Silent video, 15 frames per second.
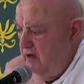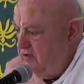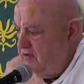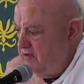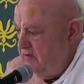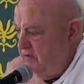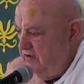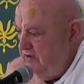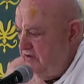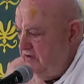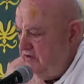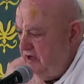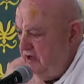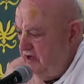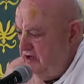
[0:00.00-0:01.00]
Ultimately,
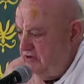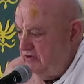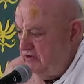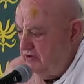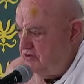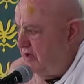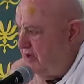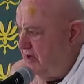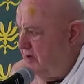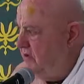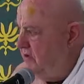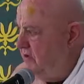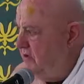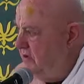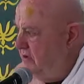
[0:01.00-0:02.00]
there's not as much
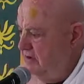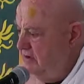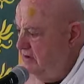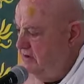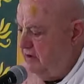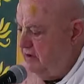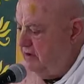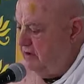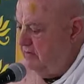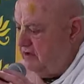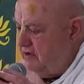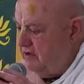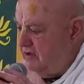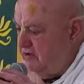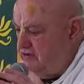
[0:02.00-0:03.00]
crime. I
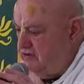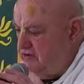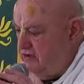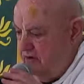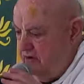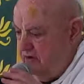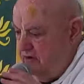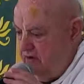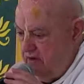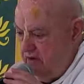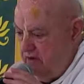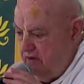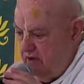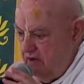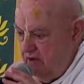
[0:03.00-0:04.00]
can bring it
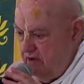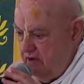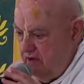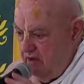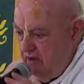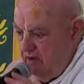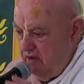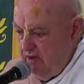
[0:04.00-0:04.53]
closer.